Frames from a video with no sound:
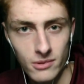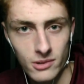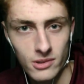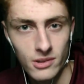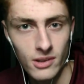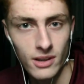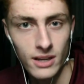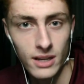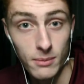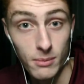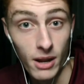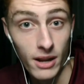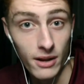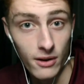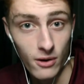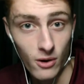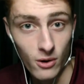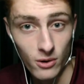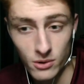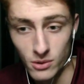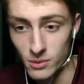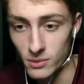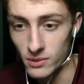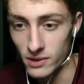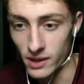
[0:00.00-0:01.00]
sang by
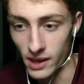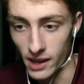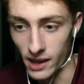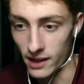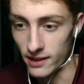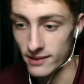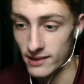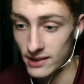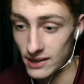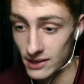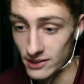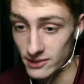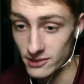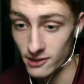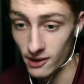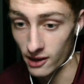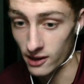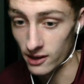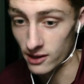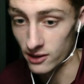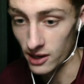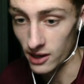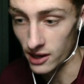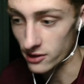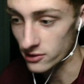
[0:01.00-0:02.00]
Cartoon Cat because
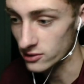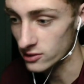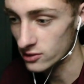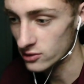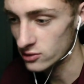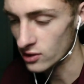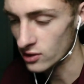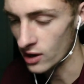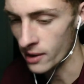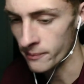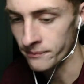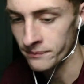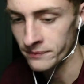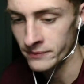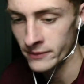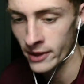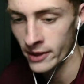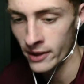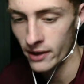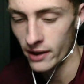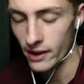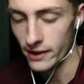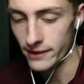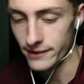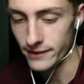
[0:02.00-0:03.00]
it, yeah, it was a good job.
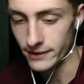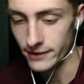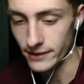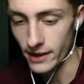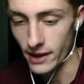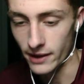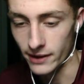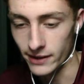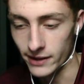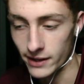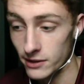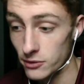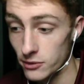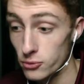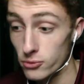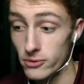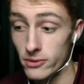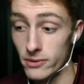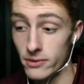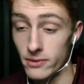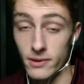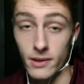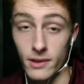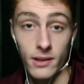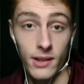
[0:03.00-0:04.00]
And yeah, I
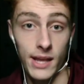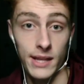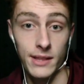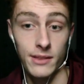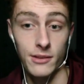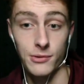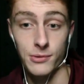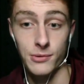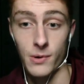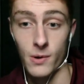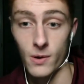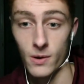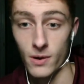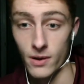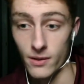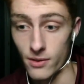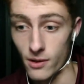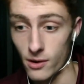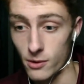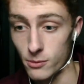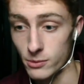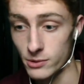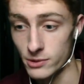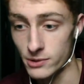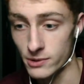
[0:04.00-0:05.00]
do did like the song. I
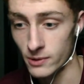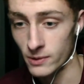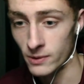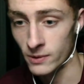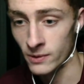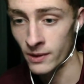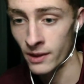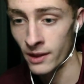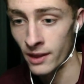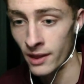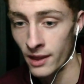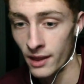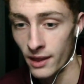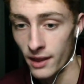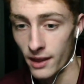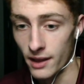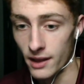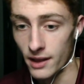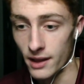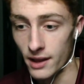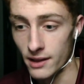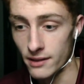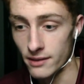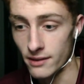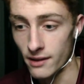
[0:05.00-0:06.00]
thought it was good.
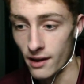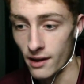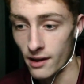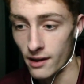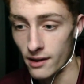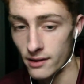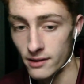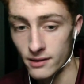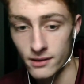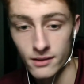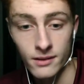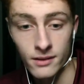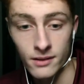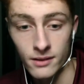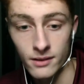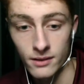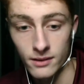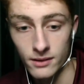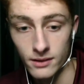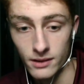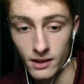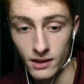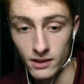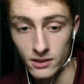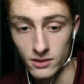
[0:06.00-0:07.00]
And uh,
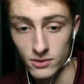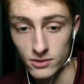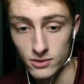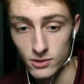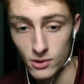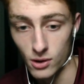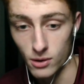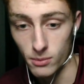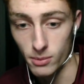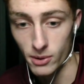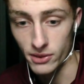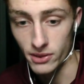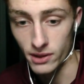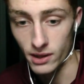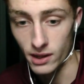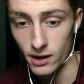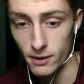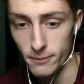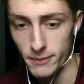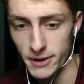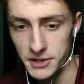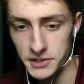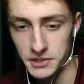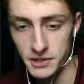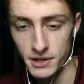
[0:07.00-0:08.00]
yeah, let's talk about the
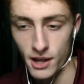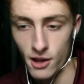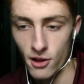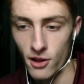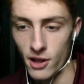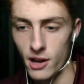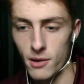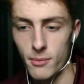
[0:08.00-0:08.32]
animation now.